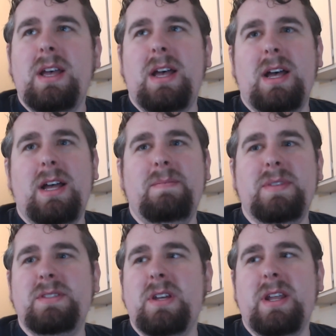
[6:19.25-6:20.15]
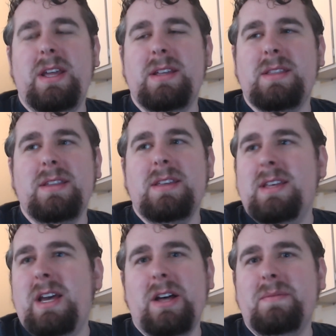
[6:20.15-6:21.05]
It's gonna
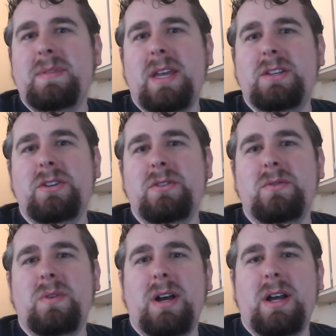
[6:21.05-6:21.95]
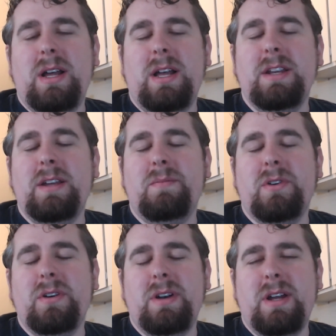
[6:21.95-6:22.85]
help get you a
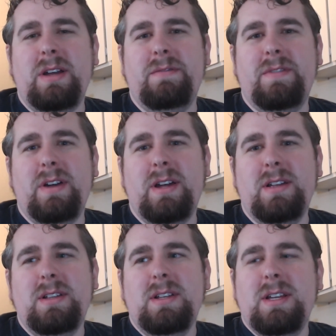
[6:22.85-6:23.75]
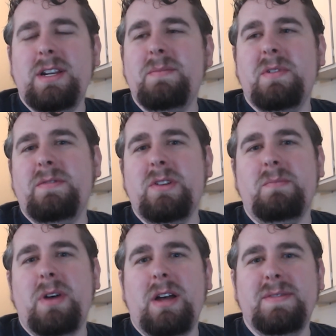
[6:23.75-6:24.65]
number of little
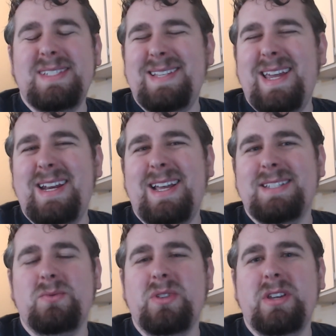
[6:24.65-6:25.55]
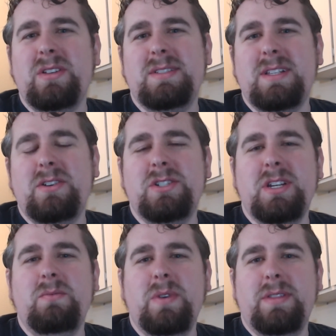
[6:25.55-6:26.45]
buffs, and it has a really good
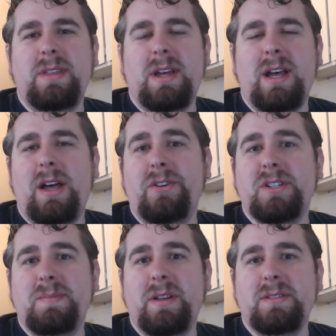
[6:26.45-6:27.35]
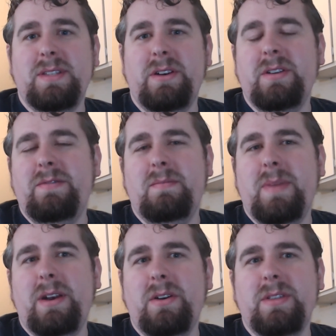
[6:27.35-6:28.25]
synergy with other spells that are even
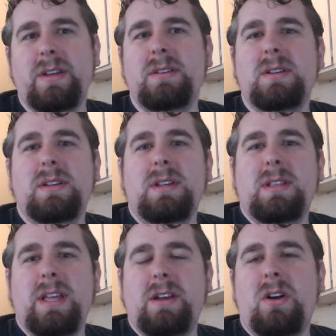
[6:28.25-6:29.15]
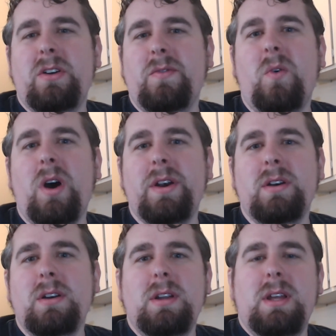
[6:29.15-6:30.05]
better, that like Heart of
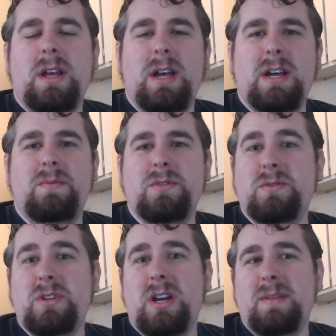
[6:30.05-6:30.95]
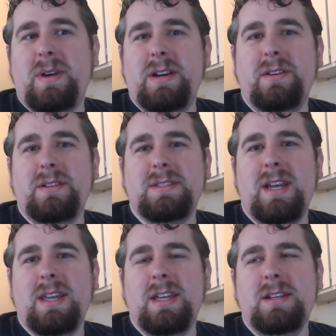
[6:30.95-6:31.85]
Water, which we'll talk about here in a
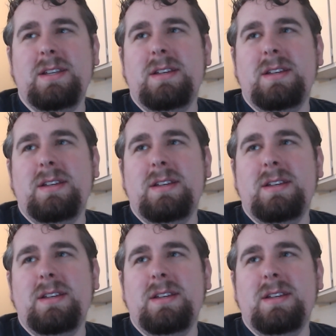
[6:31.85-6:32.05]
second.